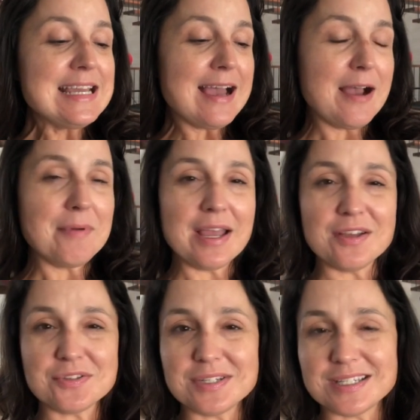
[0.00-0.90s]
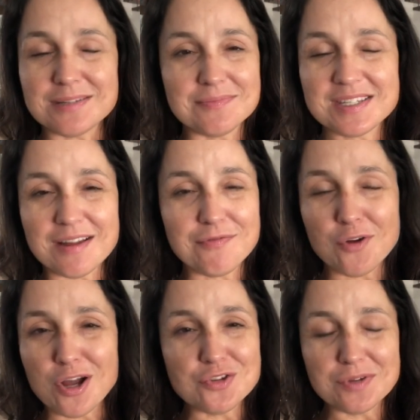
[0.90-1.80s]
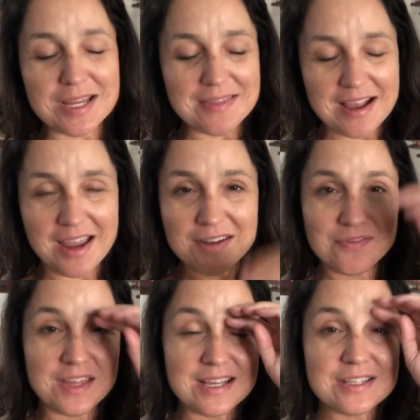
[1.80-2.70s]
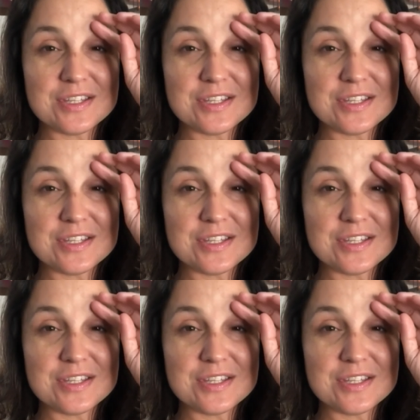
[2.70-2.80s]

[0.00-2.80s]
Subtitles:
I also did some stuff for Audrey and that kind of thing.